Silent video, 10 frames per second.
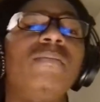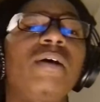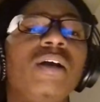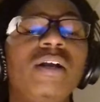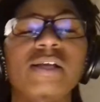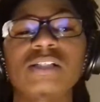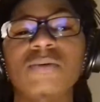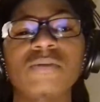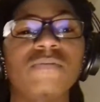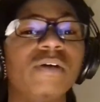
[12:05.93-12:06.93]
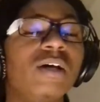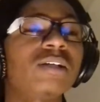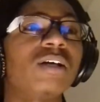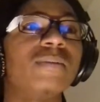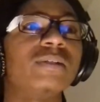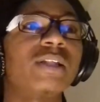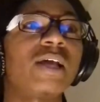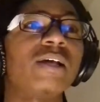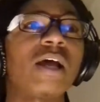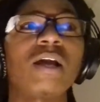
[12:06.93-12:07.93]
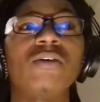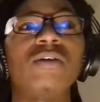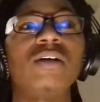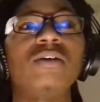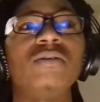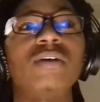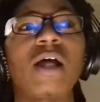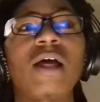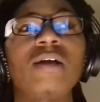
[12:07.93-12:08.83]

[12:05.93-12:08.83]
man. Y'all niggas something with the fuck y'all thought about that. I don't know.